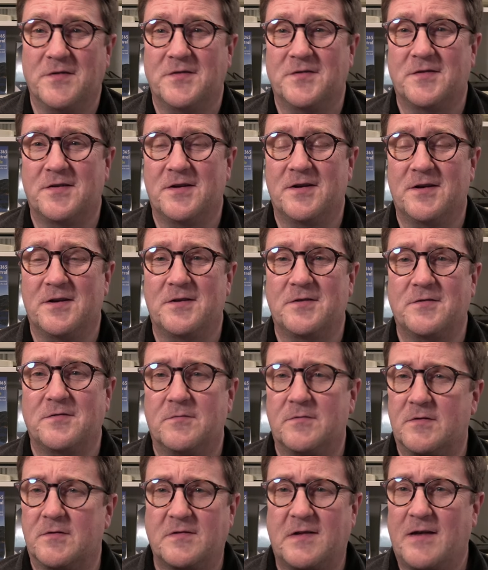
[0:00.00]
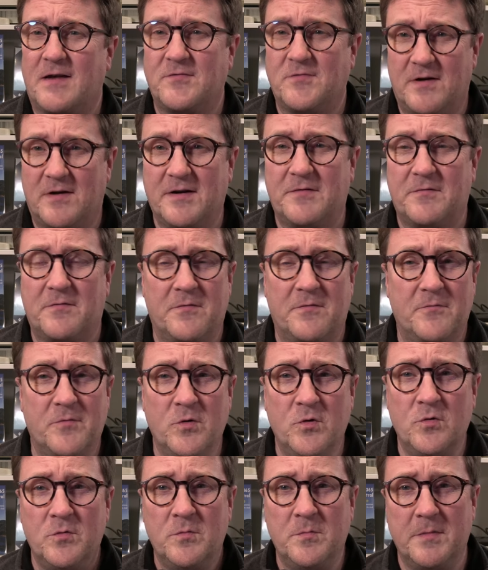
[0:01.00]
So it's actually a different
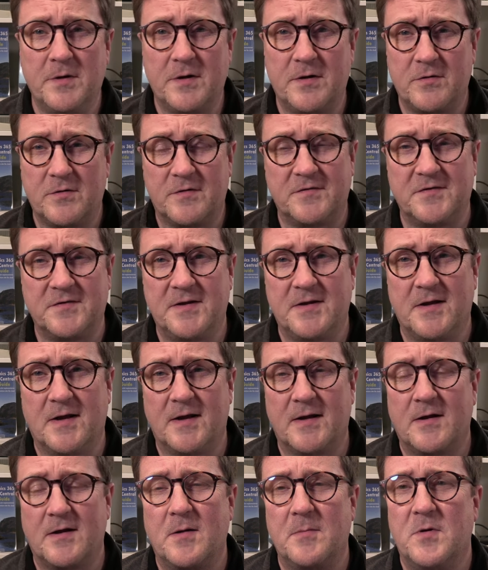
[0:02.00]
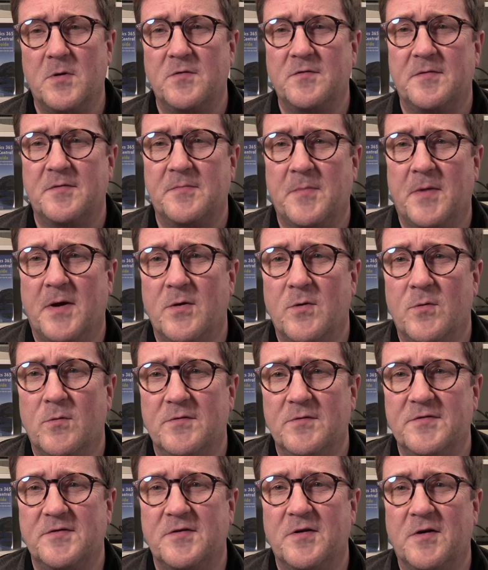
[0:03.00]
room, and you can see I got most of my
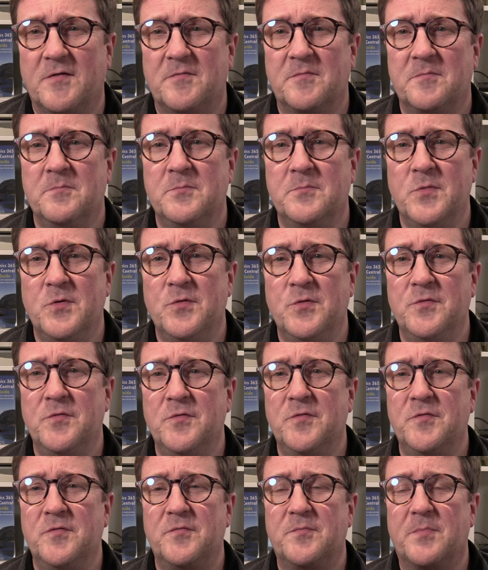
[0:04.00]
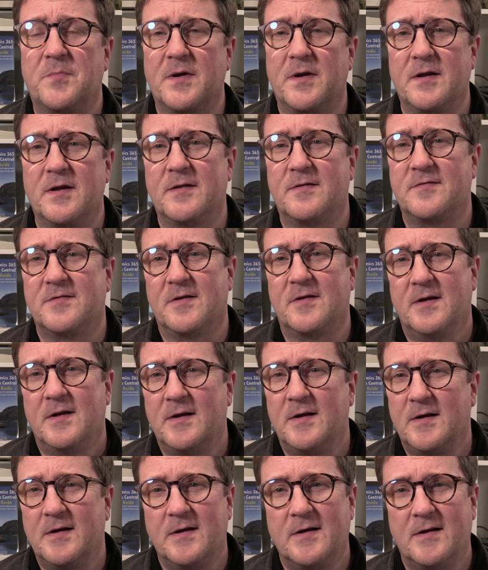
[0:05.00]
old stuff moved, but it's
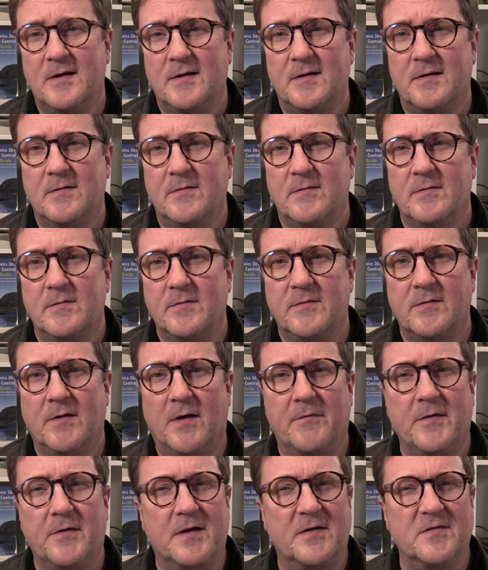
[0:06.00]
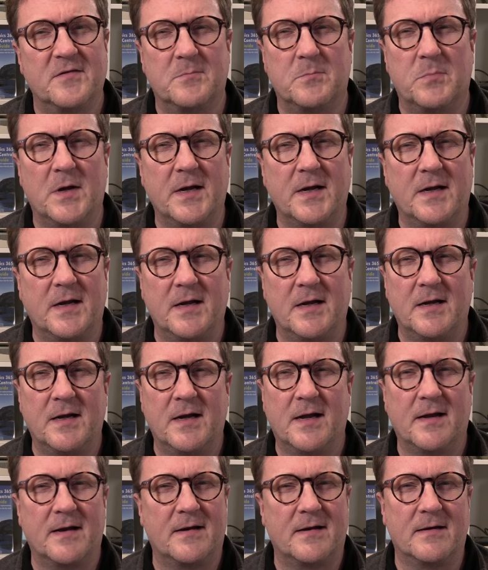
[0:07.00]
nothing is blinking
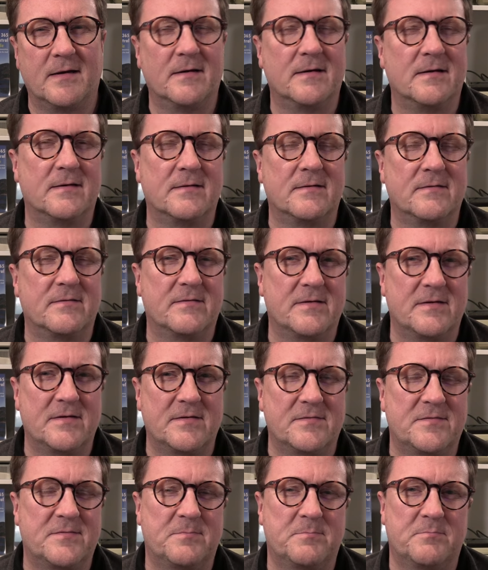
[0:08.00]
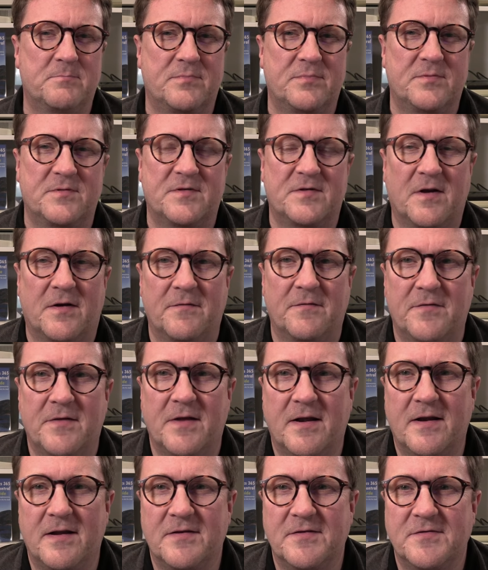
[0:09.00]
yet, and there's stuff
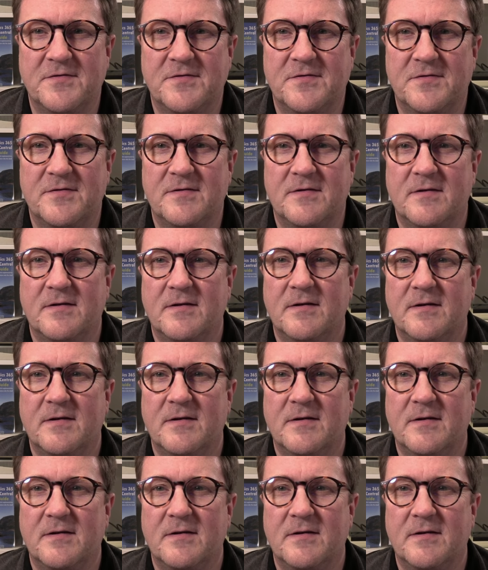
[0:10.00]
that is